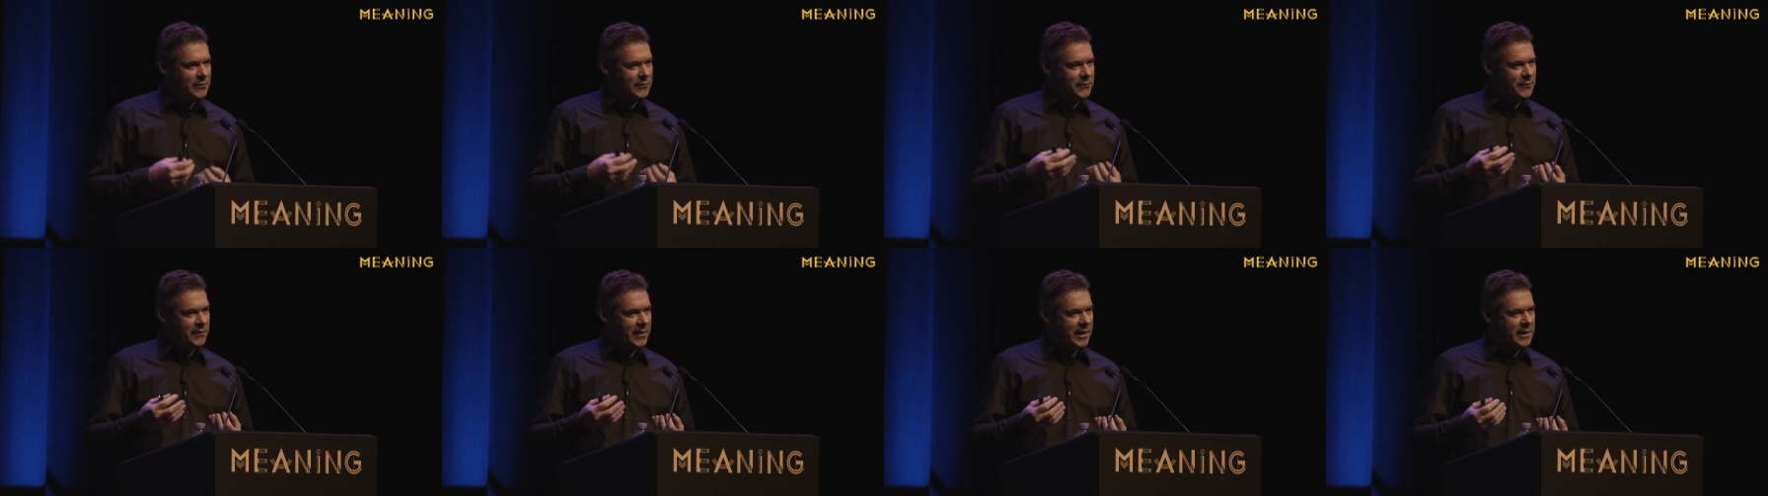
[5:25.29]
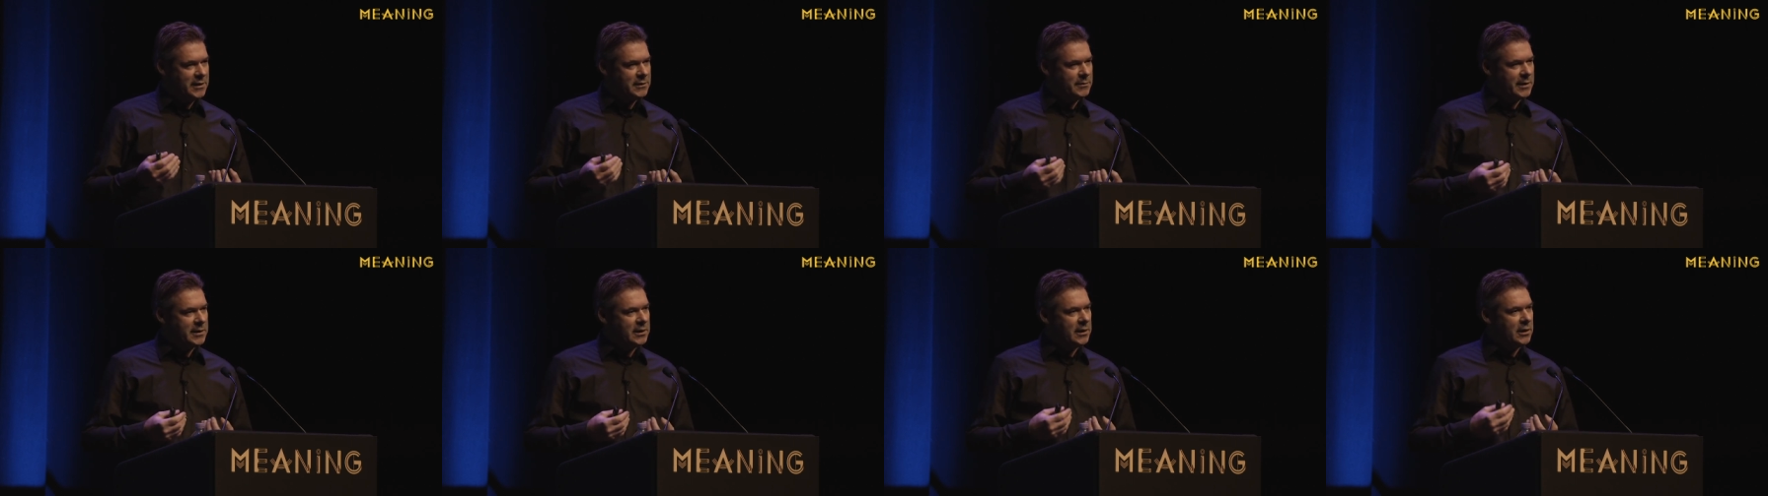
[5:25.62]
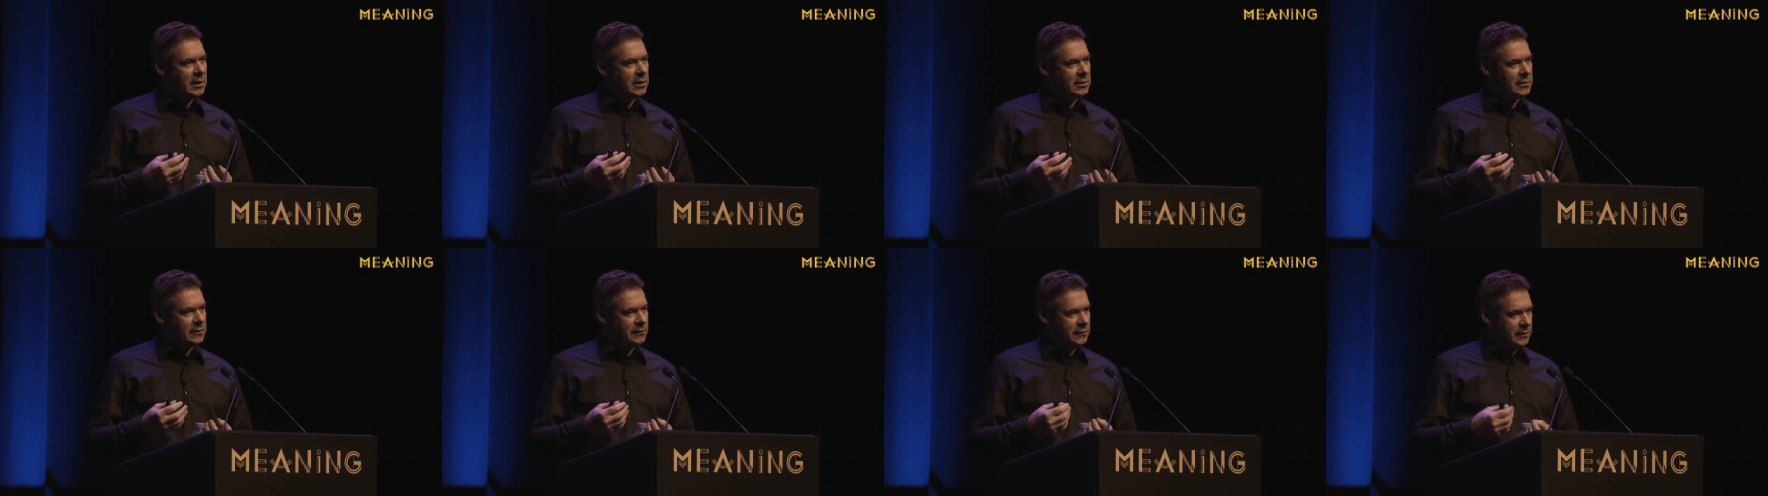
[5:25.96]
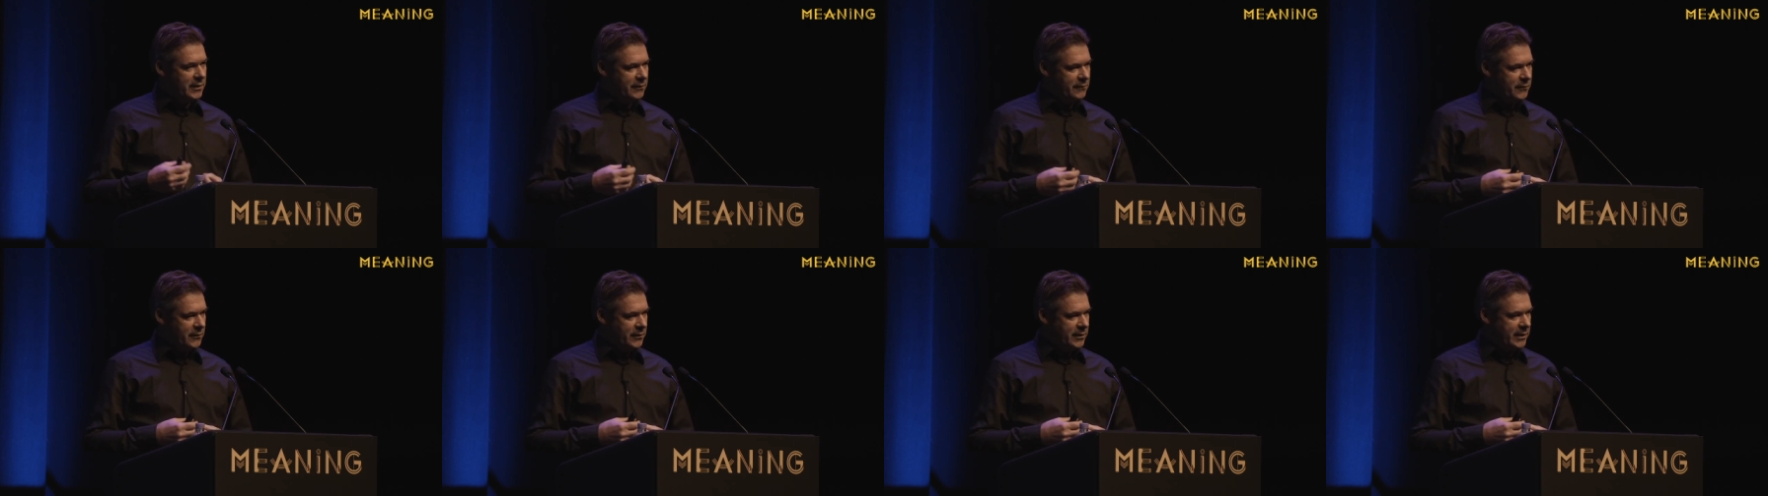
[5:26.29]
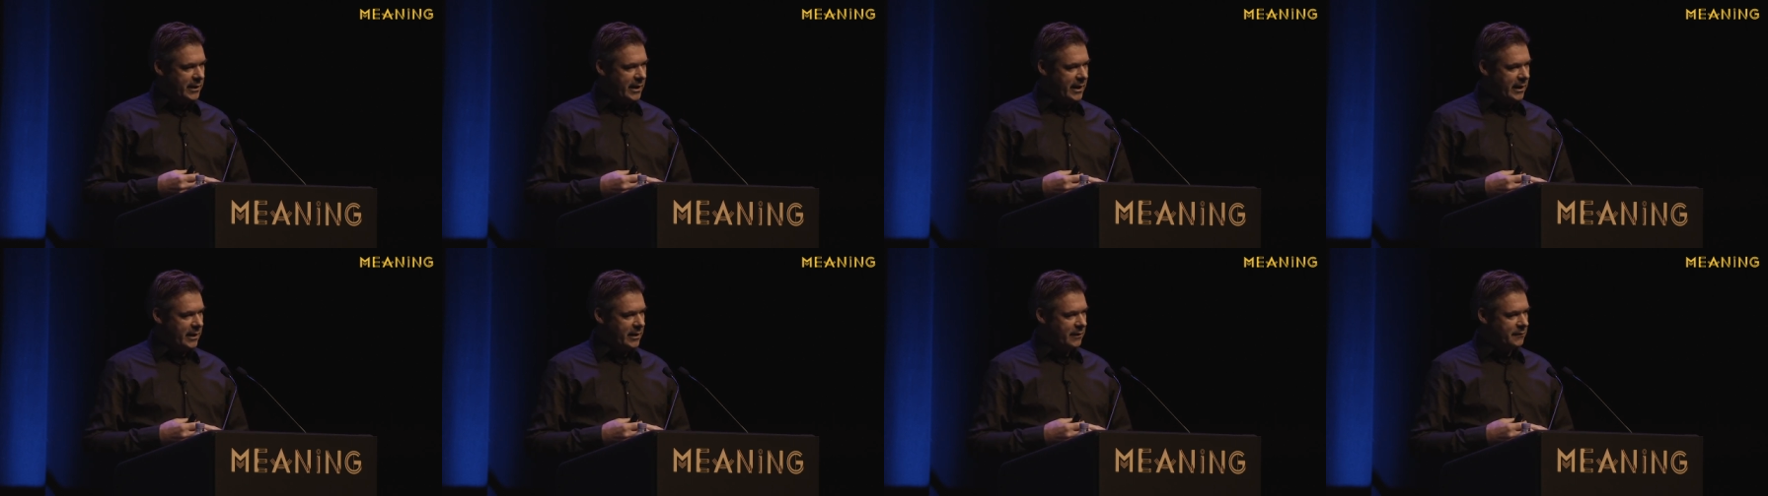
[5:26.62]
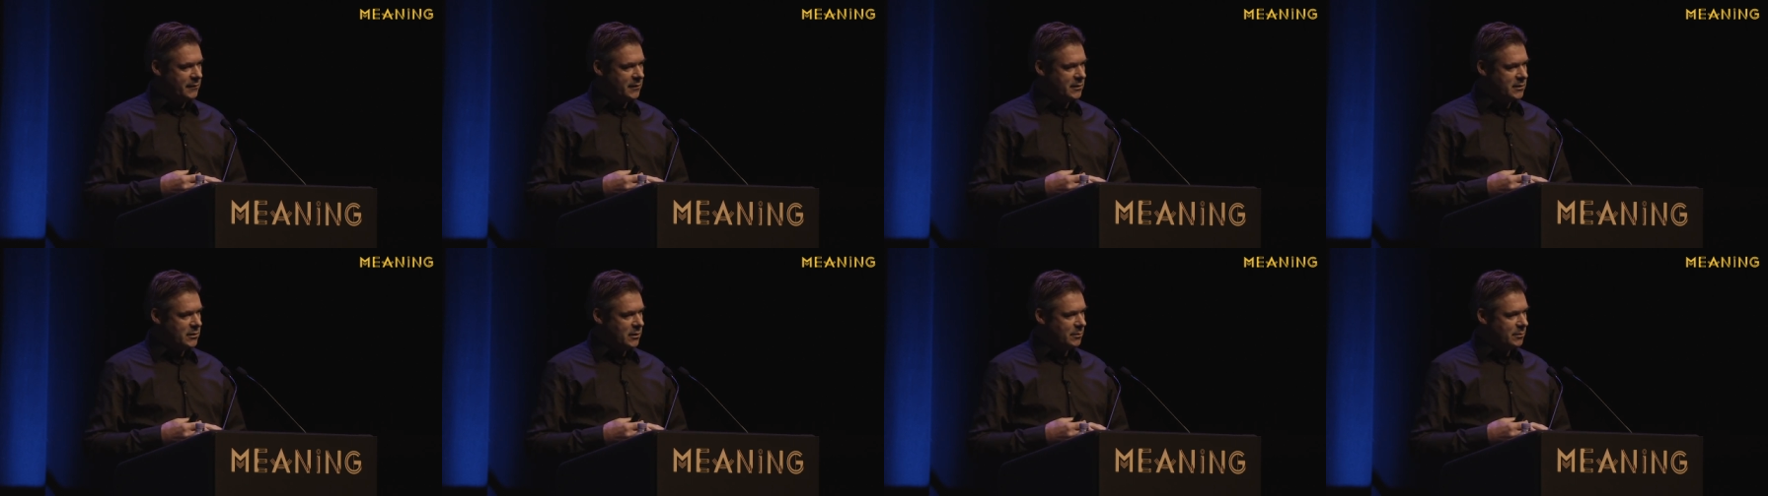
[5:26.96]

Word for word: to face with a lot of different caregivers,